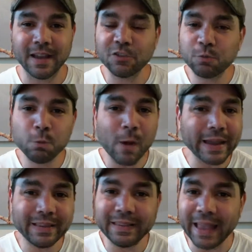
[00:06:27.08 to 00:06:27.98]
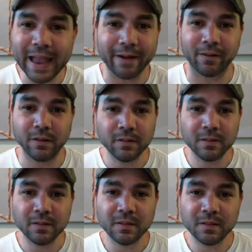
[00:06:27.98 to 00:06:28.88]
It's right there.
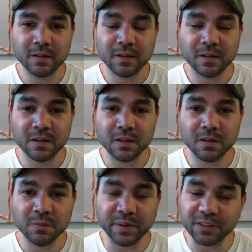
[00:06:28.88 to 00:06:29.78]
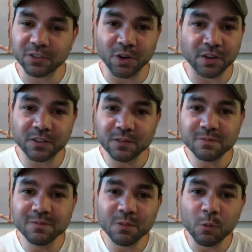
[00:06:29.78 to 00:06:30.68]
But it
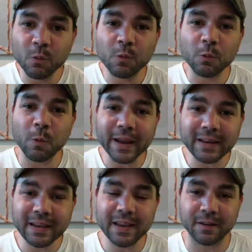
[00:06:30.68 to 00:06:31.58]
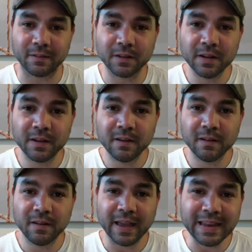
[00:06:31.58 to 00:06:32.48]
starts right here.
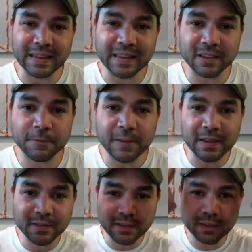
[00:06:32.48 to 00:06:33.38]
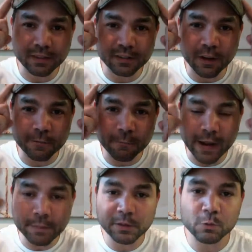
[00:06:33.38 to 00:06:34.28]
And then this feeds the stuff
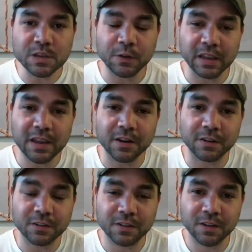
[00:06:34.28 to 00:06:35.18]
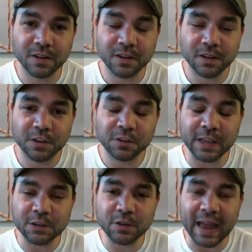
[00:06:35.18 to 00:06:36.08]
right between your ears so
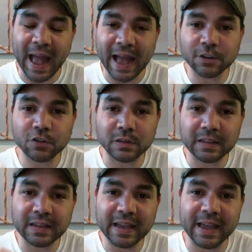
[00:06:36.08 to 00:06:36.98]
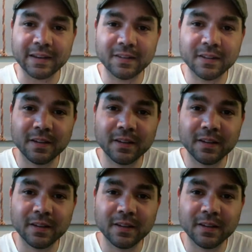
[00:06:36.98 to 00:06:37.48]
that you can actually get